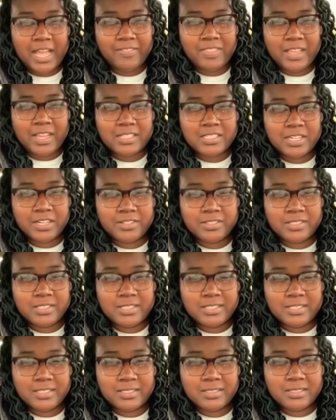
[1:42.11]
I think I turned,
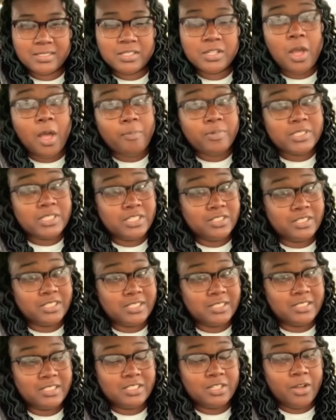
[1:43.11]

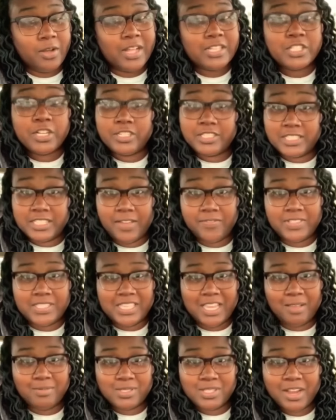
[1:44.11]
I turned
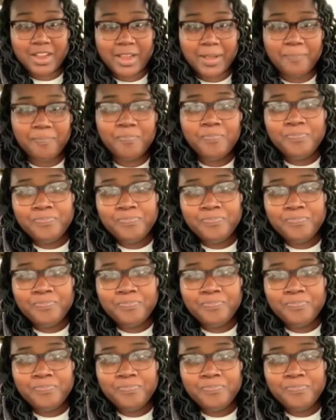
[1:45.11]
17. I'm sorry.